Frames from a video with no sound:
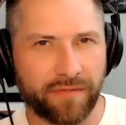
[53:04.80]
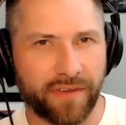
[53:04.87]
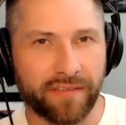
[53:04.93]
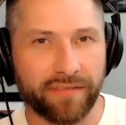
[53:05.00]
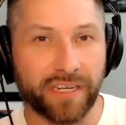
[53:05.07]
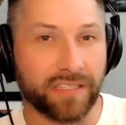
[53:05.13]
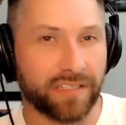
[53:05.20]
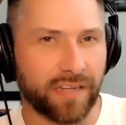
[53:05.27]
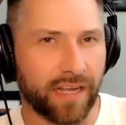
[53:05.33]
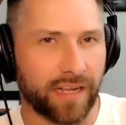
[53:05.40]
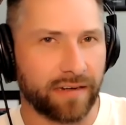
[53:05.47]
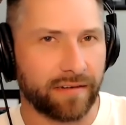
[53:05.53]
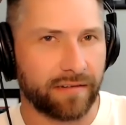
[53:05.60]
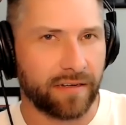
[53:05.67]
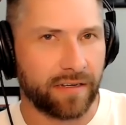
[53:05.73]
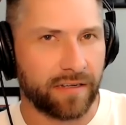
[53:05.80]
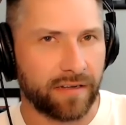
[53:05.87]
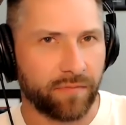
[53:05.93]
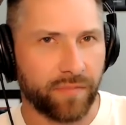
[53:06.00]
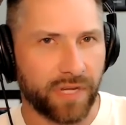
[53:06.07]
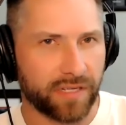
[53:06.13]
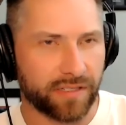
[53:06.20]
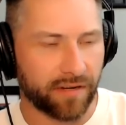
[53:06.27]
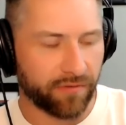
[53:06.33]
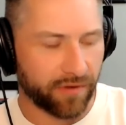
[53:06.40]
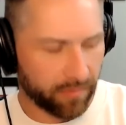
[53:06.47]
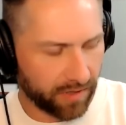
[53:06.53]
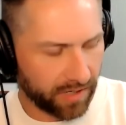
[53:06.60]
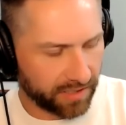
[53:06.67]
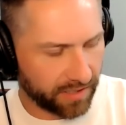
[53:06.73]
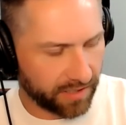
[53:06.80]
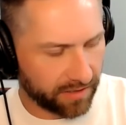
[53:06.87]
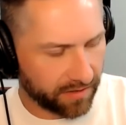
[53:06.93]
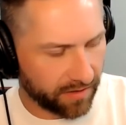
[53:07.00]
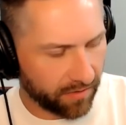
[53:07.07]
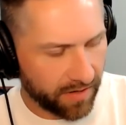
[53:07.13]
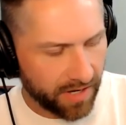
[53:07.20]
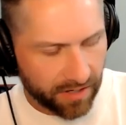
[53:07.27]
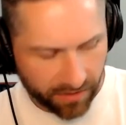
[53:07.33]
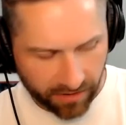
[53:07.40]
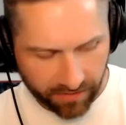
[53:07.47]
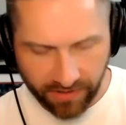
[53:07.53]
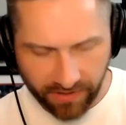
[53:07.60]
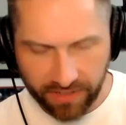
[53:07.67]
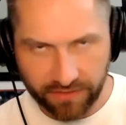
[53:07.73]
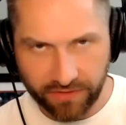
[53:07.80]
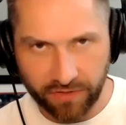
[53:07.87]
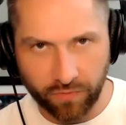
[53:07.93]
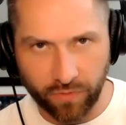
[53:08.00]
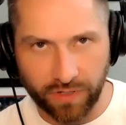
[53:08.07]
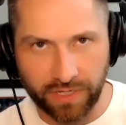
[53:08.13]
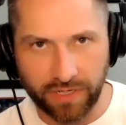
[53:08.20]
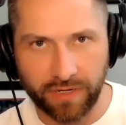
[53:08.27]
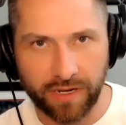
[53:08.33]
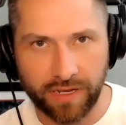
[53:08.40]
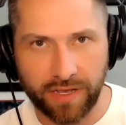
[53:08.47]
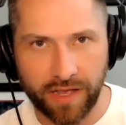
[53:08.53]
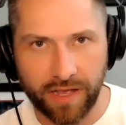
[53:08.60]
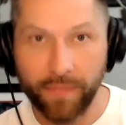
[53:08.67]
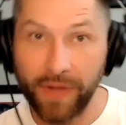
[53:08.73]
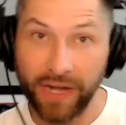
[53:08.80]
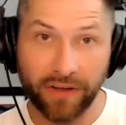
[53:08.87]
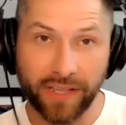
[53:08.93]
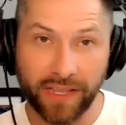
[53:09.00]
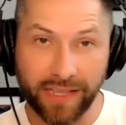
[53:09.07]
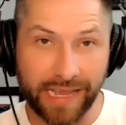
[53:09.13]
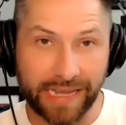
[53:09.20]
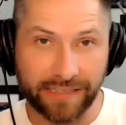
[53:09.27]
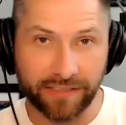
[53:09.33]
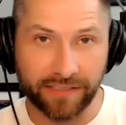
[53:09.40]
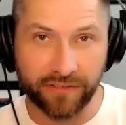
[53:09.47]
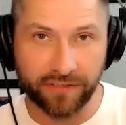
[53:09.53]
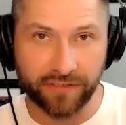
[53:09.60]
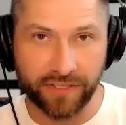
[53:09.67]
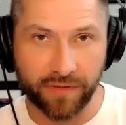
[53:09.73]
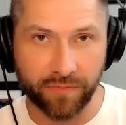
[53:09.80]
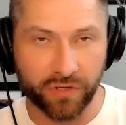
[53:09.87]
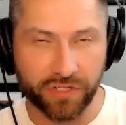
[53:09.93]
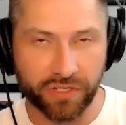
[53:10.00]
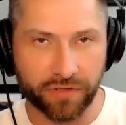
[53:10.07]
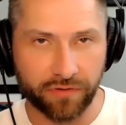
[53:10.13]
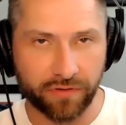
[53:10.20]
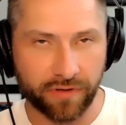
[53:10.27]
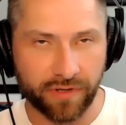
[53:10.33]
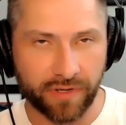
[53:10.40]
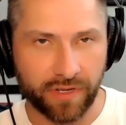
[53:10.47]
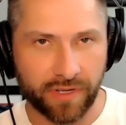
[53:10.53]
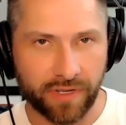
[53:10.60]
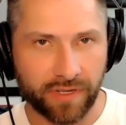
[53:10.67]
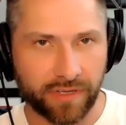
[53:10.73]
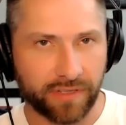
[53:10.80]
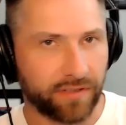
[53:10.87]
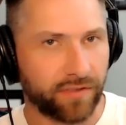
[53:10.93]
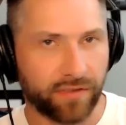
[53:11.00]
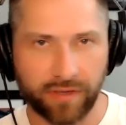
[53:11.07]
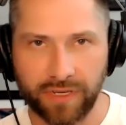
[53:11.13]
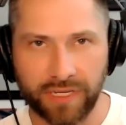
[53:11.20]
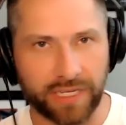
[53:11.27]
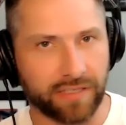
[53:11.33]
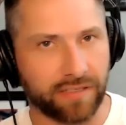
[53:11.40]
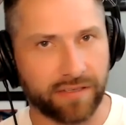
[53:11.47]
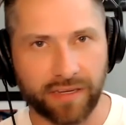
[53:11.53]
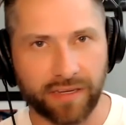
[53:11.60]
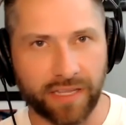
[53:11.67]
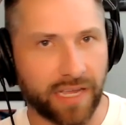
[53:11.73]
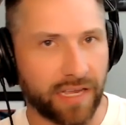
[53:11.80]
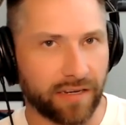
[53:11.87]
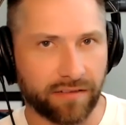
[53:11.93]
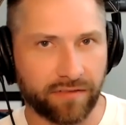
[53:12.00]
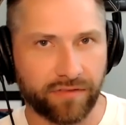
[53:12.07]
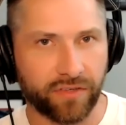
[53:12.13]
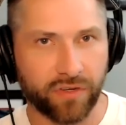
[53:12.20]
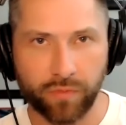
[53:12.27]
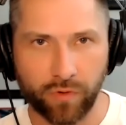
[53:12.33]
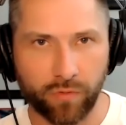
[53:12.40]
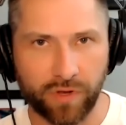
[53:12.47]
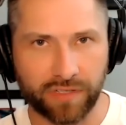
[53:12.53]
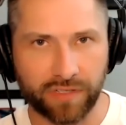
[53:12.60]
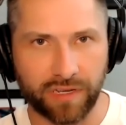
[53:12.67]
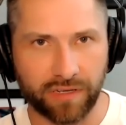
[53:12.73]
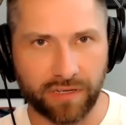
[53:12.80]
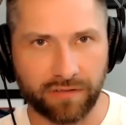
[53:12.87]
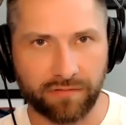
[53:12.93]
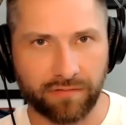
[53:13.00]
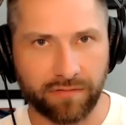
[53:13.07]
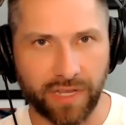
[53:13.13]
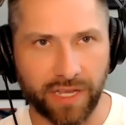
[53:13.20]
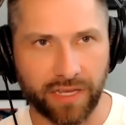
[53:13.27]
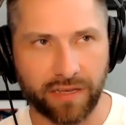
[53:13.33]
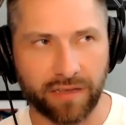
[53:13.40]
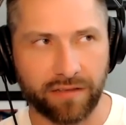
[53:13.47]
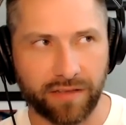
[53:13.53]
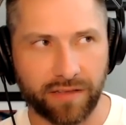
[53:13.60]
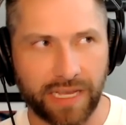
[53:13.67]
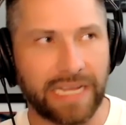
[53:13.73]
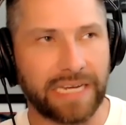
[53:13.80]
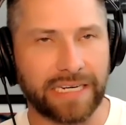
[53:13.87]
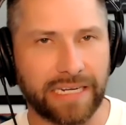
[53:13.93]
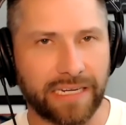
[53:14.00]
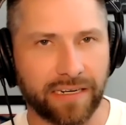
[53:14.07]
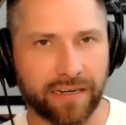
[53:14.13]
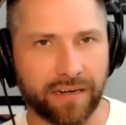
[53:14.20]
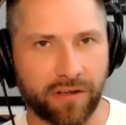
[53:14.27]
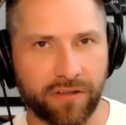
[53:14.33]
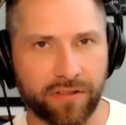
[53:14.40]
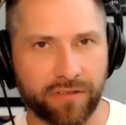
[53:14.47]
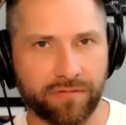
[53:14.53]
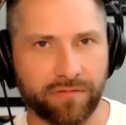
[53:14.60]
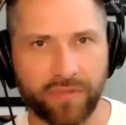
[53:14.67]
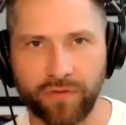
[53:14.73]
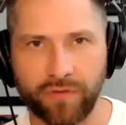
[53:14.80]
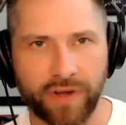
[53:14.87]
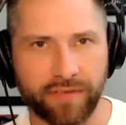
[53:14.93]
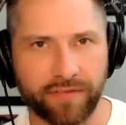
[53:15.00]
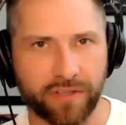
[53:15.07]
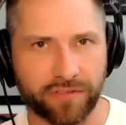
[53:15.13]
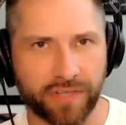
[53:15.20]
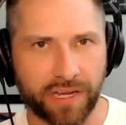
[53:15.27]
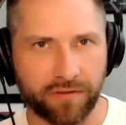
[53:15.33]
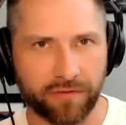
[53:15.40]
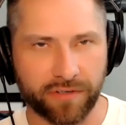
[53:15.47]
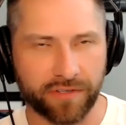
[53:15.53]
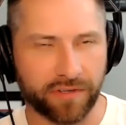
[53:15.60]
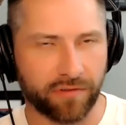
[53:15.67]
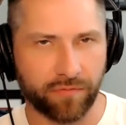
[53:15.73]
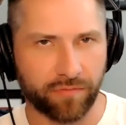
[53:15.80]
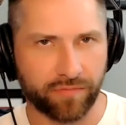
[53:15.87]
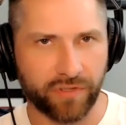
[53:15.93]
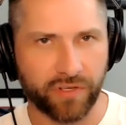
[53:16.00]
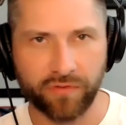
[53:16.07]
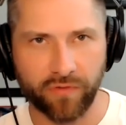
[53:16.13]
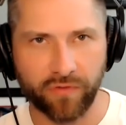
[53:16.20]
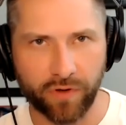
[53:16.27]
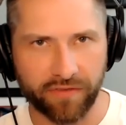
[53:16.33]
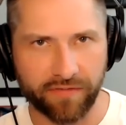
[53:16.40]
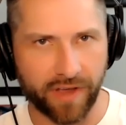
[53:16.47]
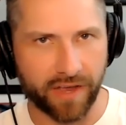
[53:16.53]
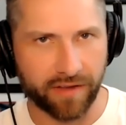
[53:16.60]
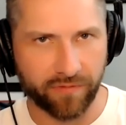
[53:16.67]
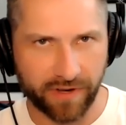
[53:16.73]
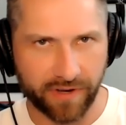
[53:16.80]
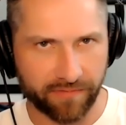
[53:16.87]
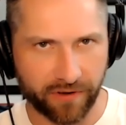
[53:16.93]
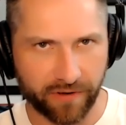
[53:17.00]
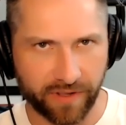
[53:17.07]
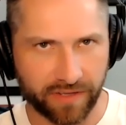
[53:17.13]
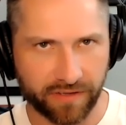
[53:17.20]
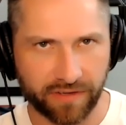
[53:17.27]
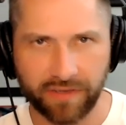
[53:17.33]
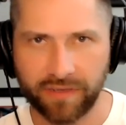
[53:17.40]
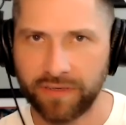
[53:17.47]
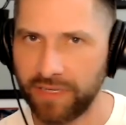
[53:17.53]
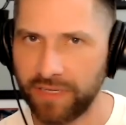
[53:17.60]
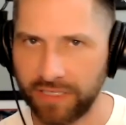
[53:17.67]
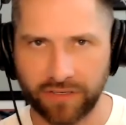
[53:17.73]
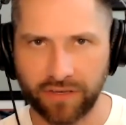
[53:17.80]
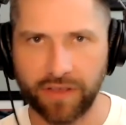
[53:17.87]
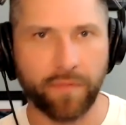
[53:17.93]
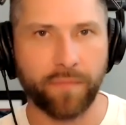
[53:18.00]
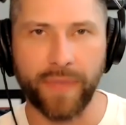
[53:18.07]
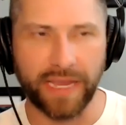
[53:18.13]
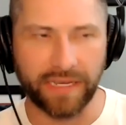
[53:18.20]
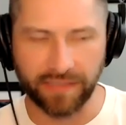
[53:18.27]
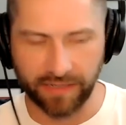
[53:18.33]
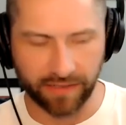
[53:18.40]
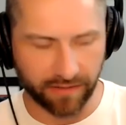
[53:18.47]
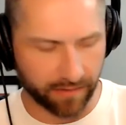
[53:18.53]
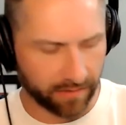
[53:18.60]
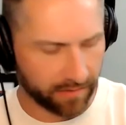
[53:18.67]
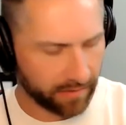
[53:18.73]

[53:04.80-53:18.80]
5 and it's not, because I rewatched it. So Goodfellas is 1, American Gangster is number 2. It's again super well done. Like, it needed all 3 of those hours or 2:45, whatever it is. It's amazing.